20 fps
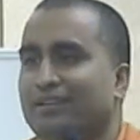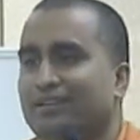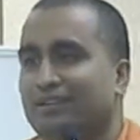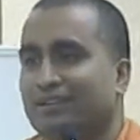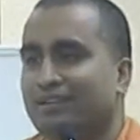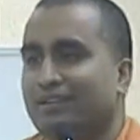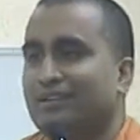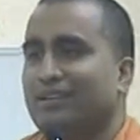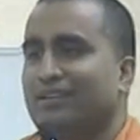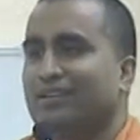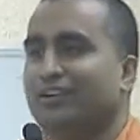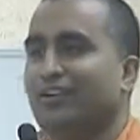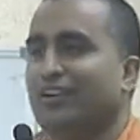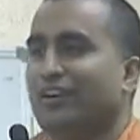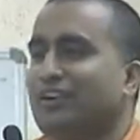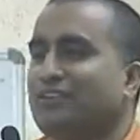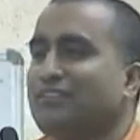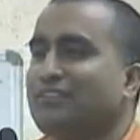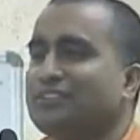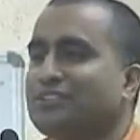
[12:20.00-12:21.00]
All of us
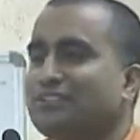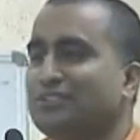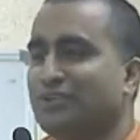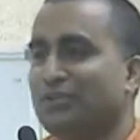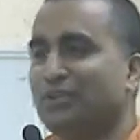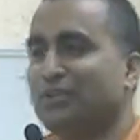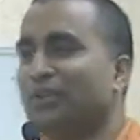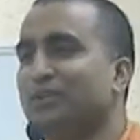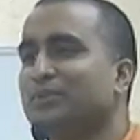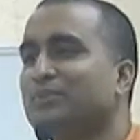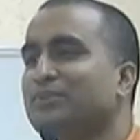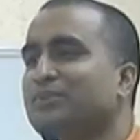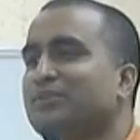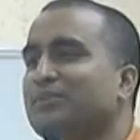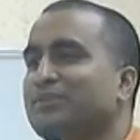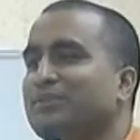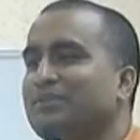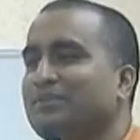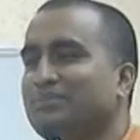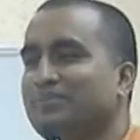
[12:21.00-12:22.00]
know how we
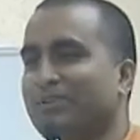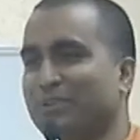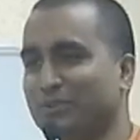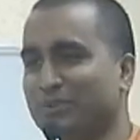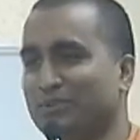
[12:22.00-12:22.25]
do this.